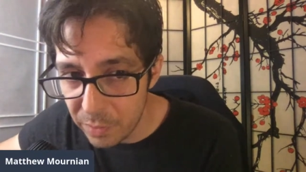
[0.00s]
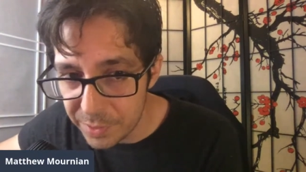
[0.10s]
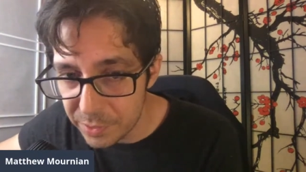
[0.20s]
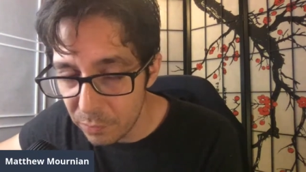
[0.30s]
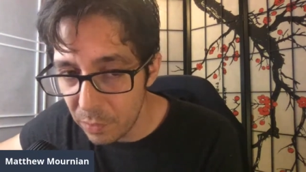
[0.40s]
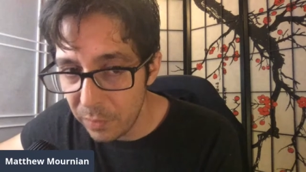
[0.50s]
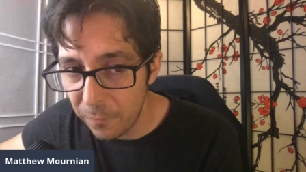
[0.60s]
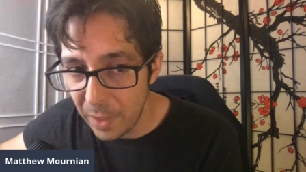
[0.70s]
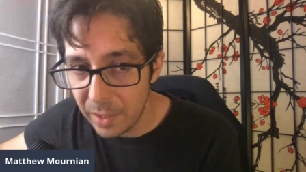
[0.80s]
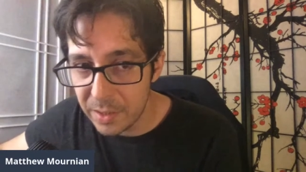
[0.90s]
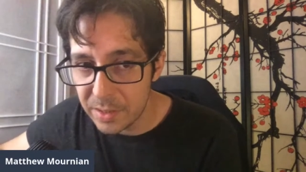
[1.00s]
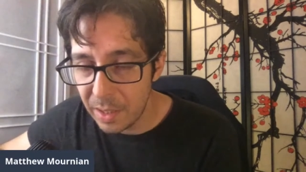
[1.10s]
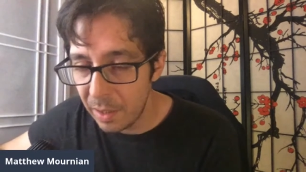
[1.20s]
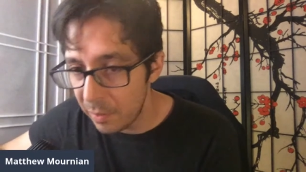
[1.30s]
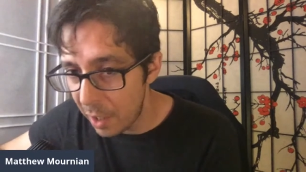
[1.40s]
And so what we find is
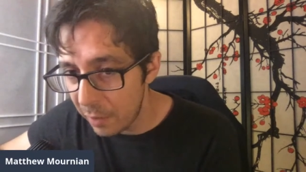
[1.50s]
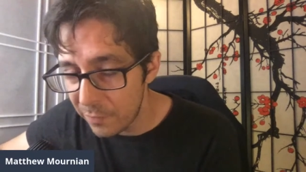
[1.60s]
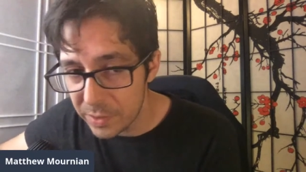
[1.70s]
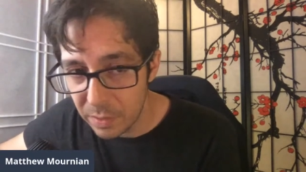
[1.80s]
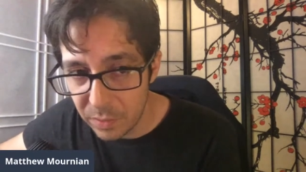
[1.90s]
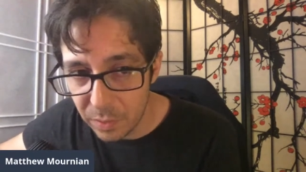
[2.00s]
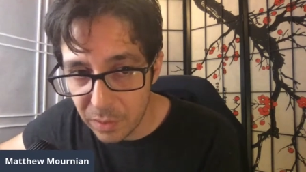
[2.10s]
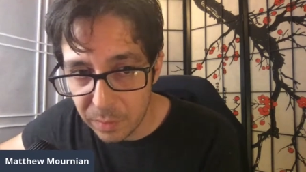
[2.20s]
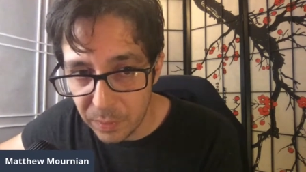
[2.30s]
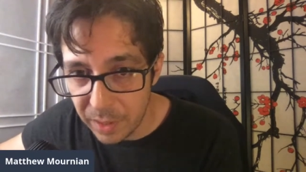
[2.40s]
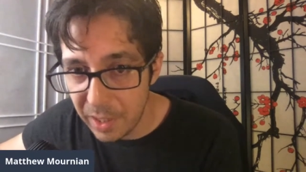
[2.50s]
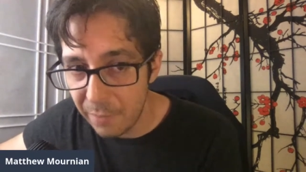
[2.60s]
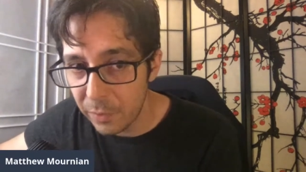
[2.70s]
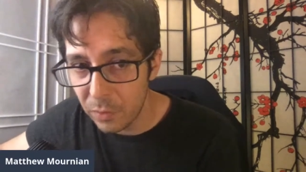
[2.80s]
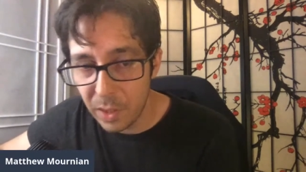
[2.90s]
that a lot of us on the earth plane have
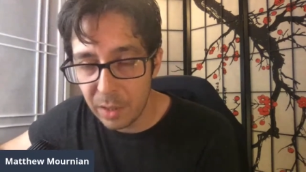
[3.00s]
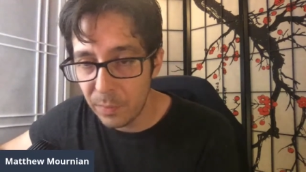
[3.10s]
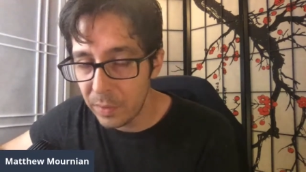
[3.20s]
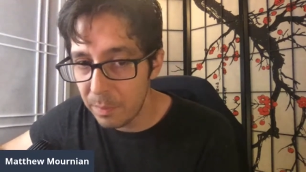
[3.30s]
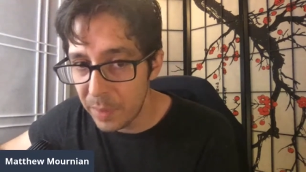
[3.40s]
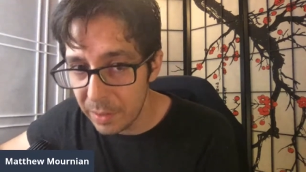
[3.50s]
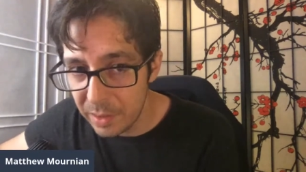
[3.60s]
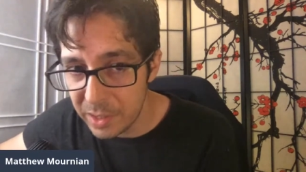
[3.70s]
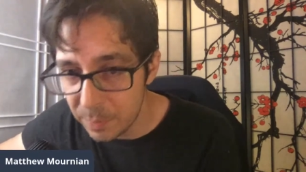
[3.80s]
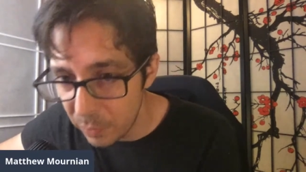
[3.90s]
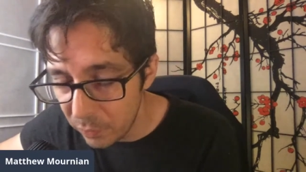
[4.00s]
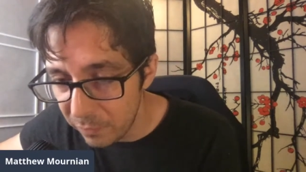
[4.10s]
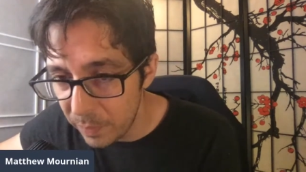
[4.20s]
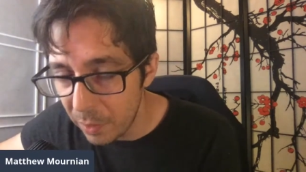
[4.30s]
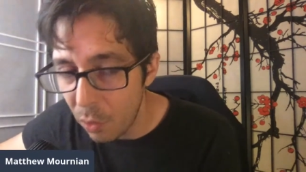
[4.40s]
incredible abilities, but
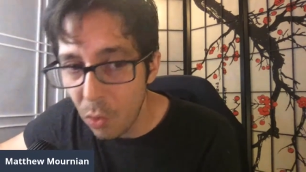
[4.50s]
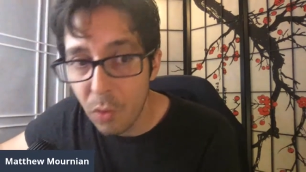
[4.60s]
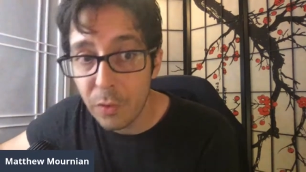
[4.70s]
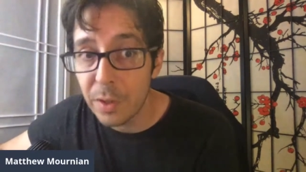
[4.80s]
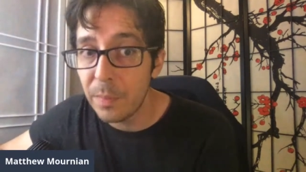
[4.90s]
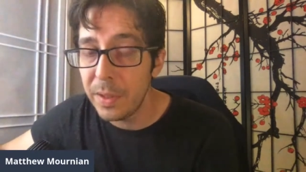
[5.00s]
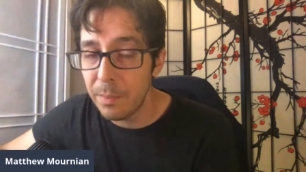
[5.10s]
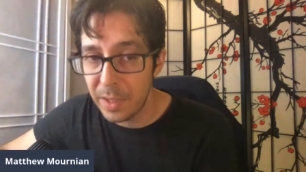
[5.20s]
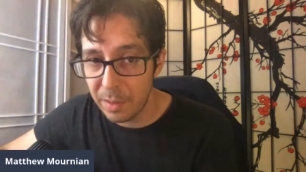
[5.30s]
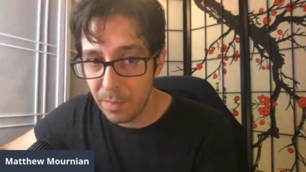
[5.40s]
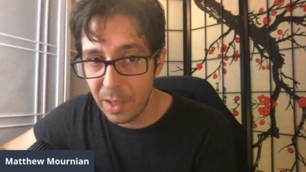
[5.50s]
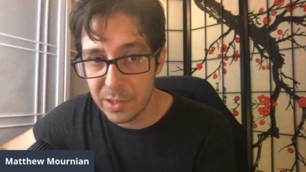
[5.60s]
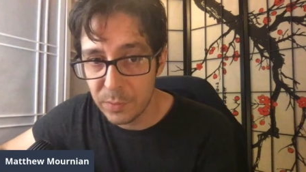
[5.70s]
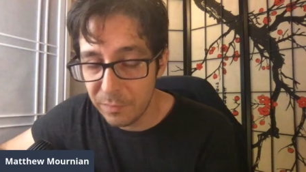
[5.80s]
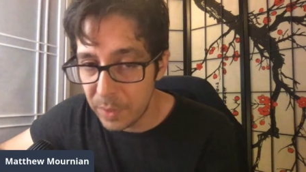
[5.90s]
we've been horribly
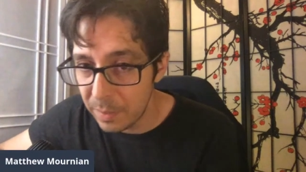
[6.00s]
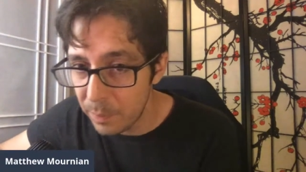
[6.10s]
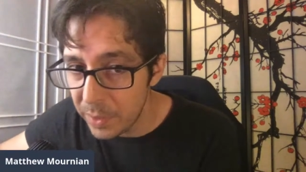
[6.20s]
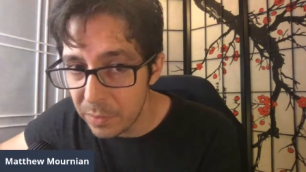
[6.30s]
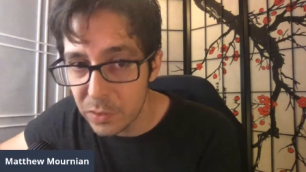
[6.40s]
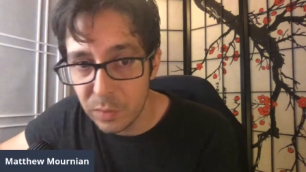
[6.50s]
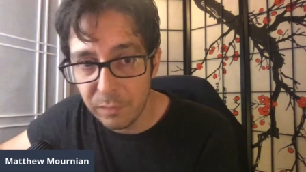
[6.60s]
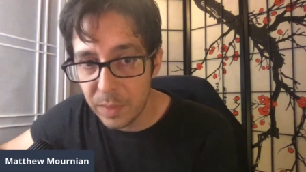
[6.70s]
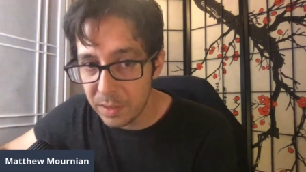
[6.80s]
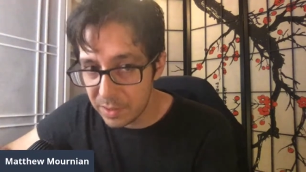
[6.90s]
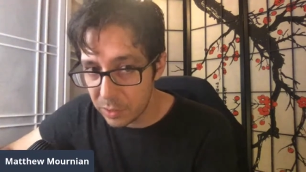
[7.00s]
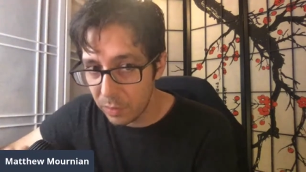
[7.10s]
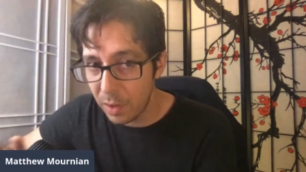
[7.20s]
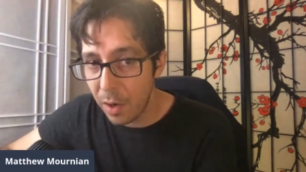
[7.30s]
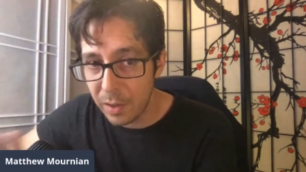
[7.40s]
minimized. We've been abused. We've been
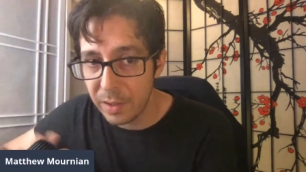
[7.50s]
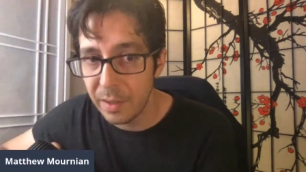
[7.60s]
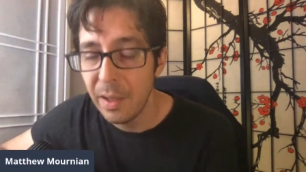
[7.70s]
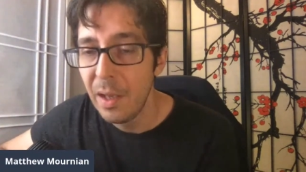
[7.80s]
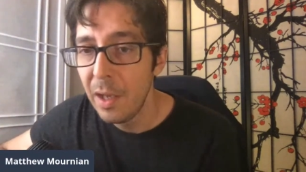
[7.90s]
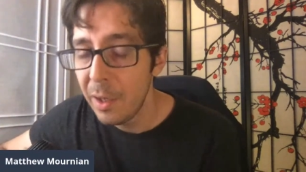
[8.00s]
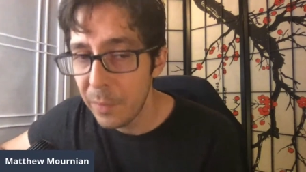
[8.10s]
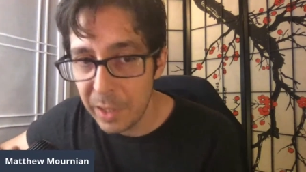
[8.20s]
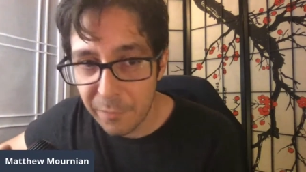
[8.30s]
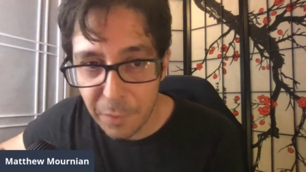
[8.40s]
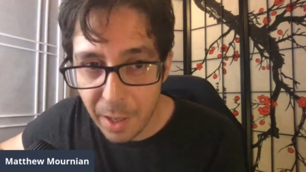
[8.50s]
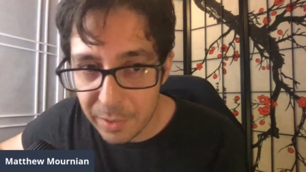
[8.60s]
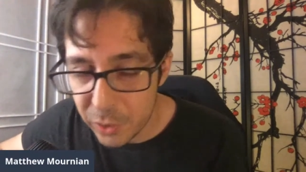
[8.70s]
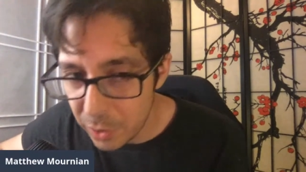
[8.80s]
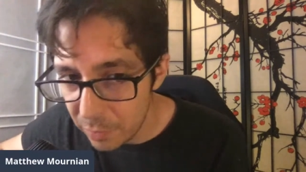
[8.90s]
disregarded. We never got
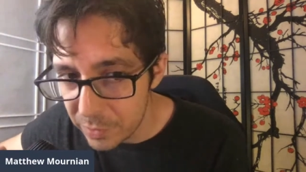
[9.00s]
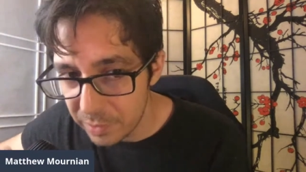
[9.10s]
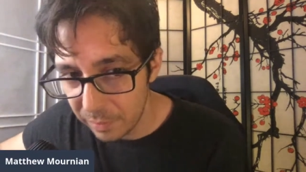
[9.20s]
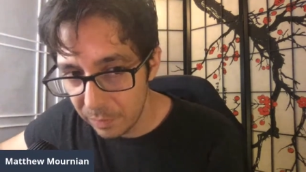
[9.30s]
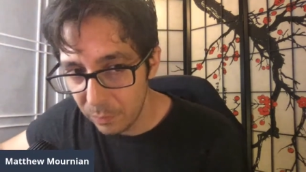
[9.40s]
chosen.